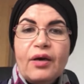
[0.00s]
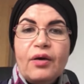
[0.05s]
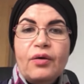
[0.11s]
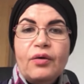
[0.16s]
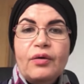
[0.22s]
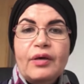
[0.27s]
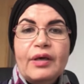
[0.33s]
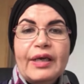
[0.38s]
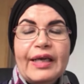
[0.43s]

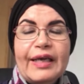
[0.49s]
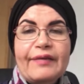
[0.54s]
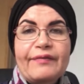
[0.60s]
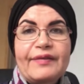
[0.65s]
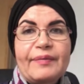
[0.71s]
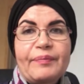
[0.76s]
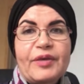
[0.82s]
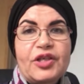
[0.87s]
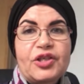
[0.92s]
or
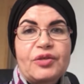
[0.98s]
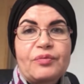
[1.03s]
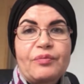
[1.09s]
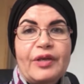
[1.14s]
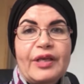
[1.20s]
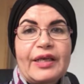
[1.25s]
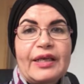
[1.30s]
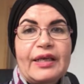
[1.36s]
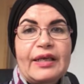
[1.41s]
if the
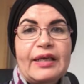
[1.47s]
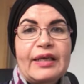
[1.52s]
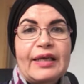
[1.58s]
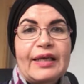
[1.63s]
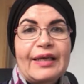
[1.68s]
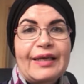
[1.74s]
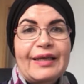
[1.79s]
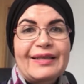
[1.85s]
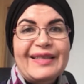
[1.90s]
patient play
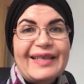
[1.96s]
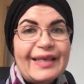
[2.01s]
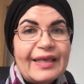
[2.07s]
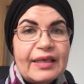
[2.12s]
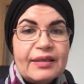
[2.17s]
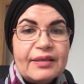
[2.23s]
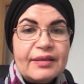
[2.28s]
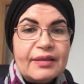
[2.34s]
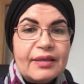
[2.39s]

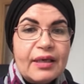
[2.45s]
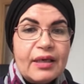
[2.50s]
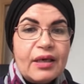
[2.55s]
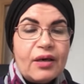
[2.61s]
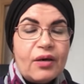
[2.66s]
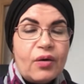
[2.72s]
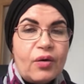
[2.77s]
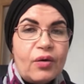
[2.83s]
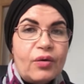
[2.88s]
tennis
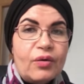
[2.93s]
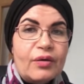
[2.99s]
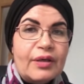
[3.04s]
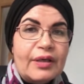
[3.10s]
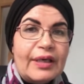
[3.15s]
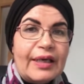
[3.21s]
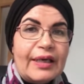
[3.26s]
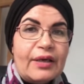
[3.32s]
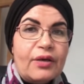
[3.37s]

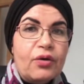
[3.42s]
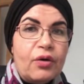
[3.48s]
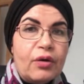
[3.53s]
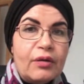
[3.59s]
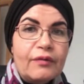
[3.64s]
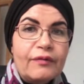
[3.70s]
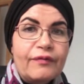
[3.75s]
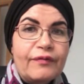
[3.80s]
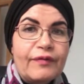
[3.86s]
or
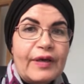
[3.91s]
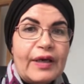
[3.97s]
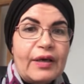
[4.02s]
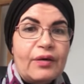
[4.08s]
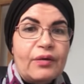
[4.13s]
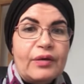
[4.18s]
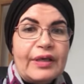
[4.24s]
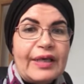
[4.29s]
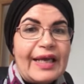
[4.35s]
golf,
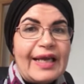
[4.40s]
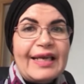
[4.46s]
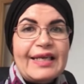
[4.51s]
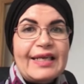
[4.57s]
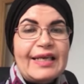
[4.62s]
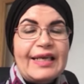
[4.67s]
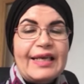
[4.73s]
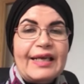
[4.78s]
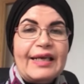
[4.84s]
or
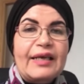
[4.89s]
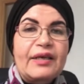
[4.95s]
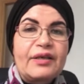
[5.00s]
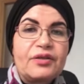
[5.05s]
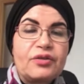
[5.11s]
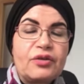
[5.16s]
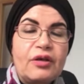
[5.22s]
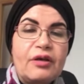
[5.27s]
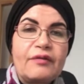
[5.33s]
any
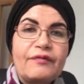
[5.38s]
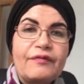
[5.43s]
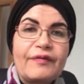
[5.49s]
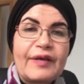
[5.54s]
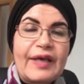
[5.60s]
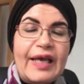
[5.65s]
kind of